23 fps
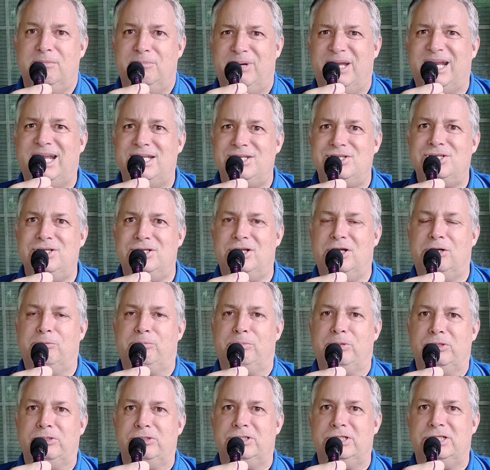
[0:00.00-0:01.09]
But as you know,
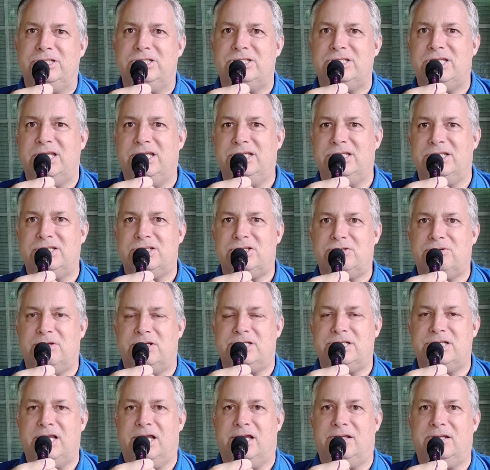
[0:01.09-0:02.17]
blue jeans tend to
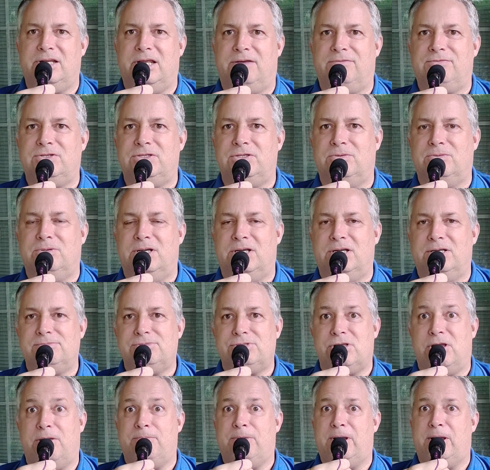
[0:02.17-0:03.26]
stretch out after you wear them,
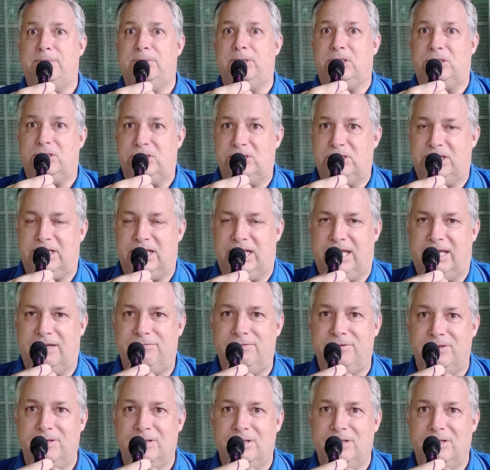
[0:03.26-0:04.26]
so I probably could have.